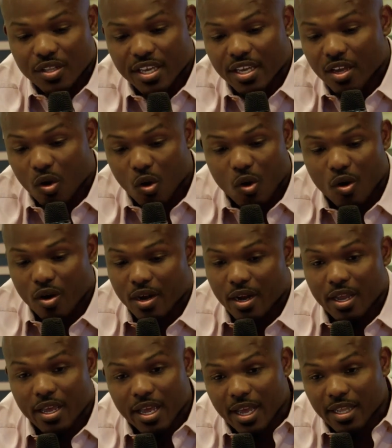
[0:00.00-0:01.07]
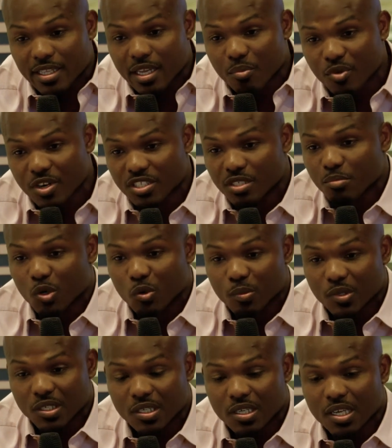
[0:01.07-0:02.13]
they are at that present moment.